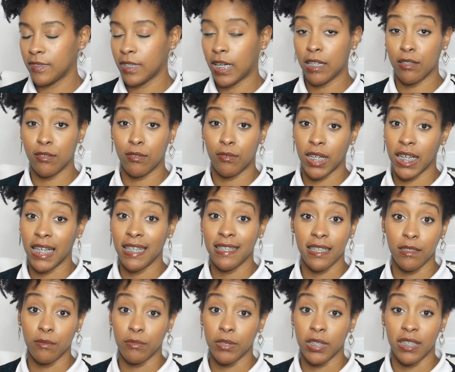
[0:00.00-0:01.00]
I don't know why I
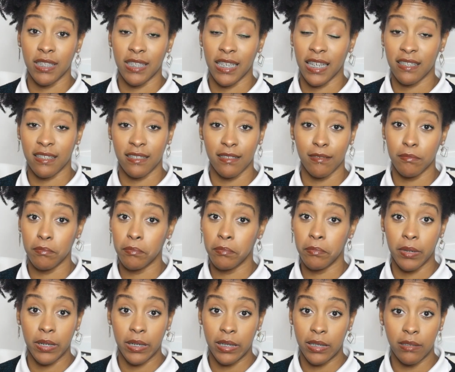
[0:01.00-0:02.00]
said with this accent,
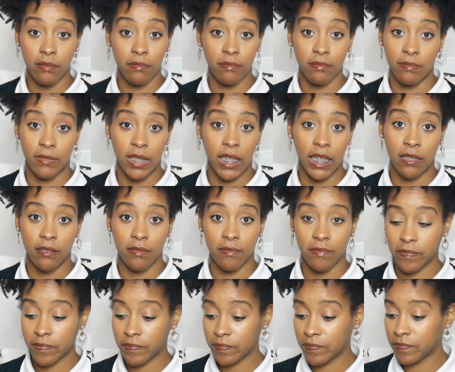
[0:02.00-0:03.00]
but yeah.
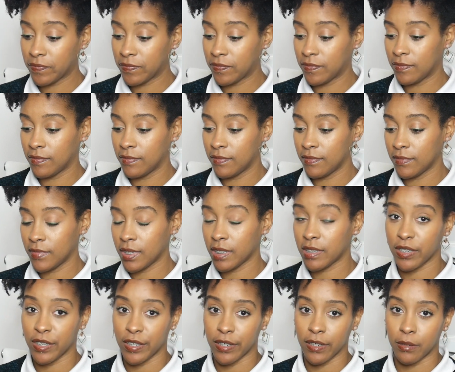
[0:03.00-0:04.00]

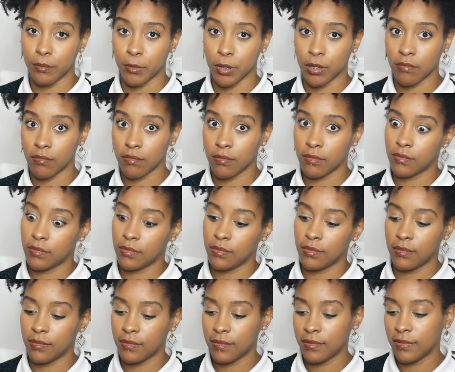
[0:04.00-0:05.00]
It's her, come on
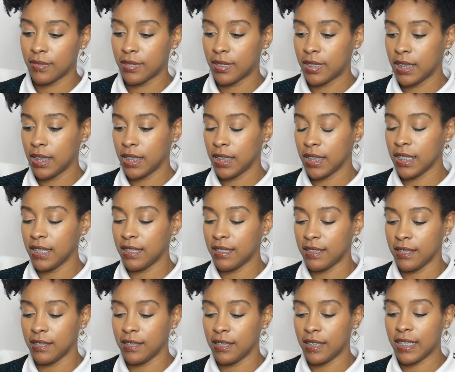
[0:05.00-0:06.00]

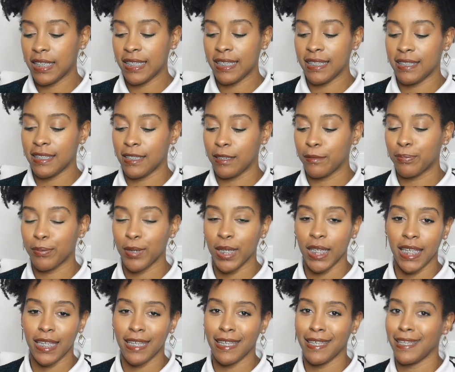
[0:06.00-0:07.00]
easy easy
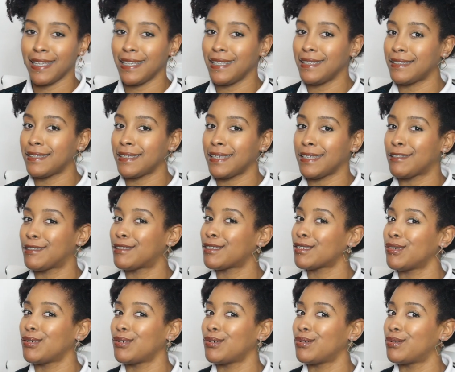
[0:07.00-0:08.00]
pretty easy
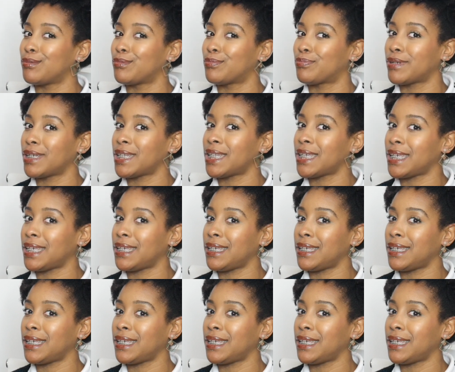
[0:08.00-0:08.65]
too pretty